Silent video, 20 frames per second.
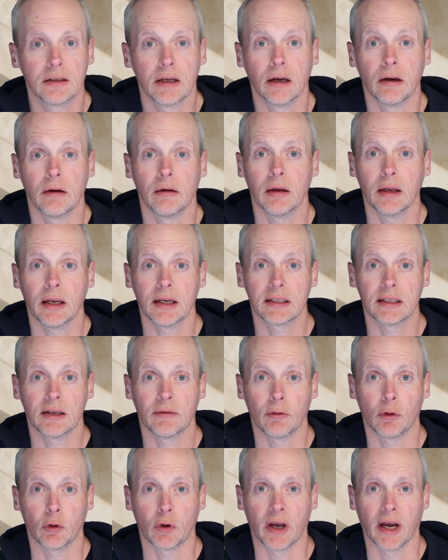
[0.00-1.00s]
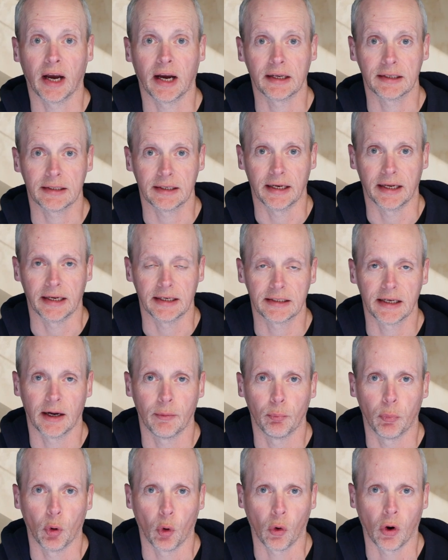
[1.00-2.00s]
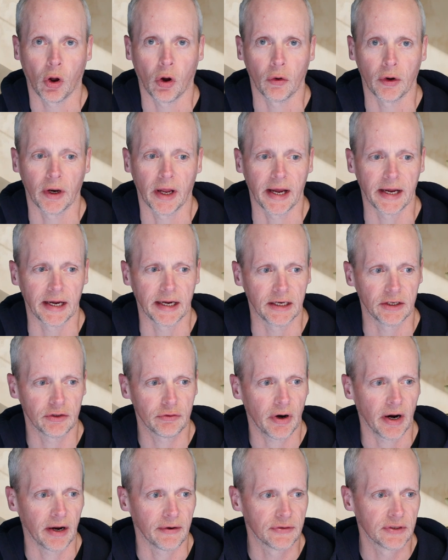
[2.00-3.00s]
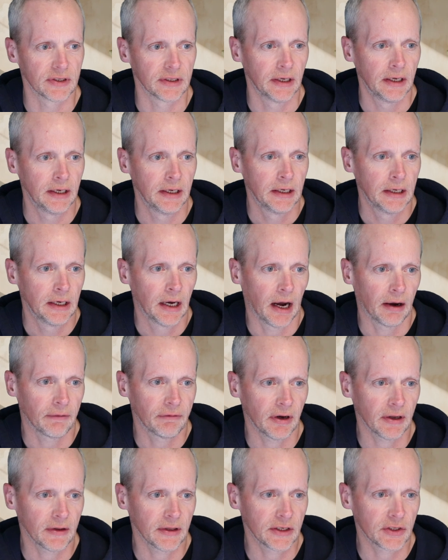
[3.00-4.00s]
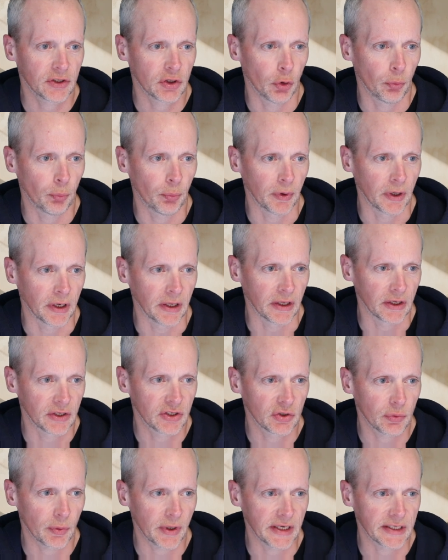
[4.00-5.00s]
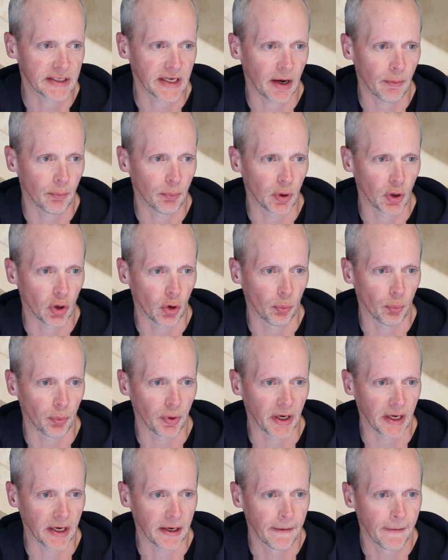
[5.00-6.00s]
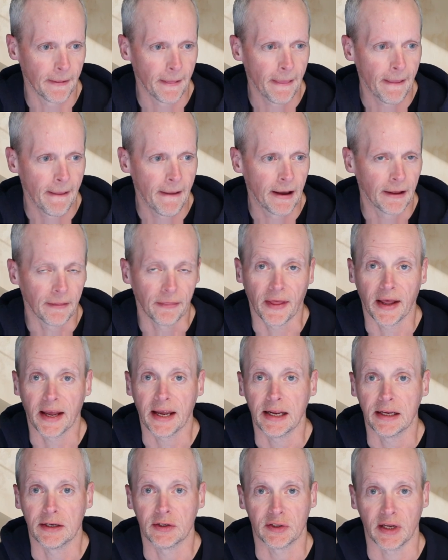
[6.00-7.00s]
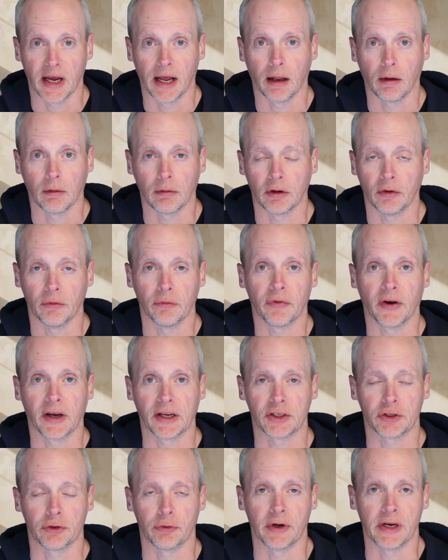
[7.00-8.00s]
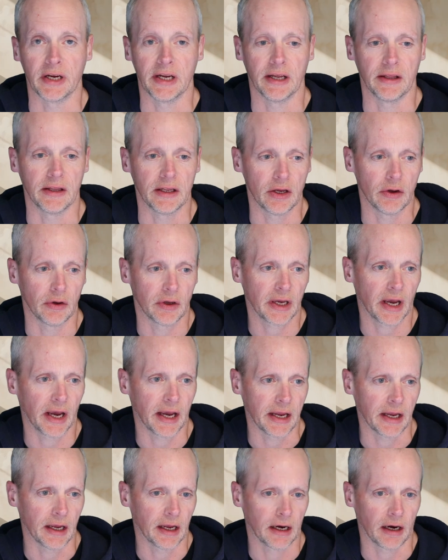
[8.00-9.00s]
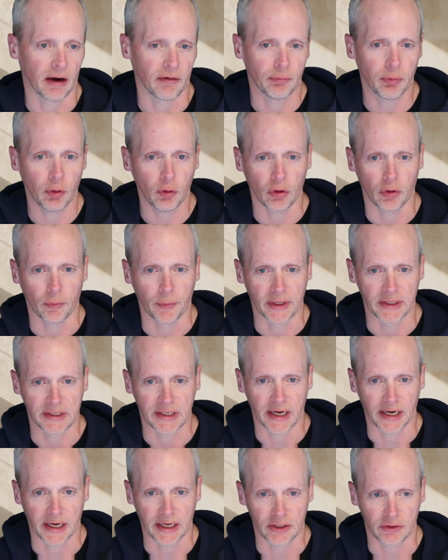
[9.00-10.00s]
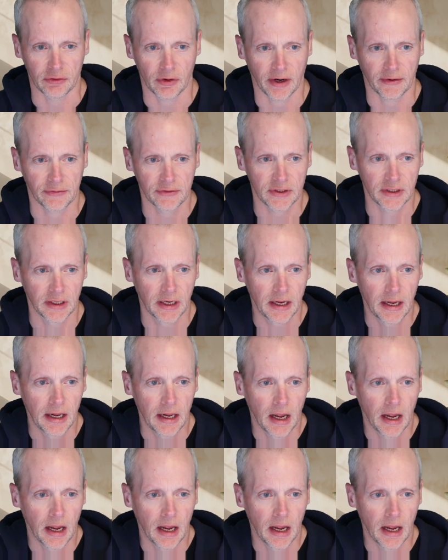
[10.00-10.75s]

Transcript: So let's have a look at an example on Ahrefs. I found this company, this sweet hamper company. They sell confectionery in the UK, and I've put them into Ahrefs,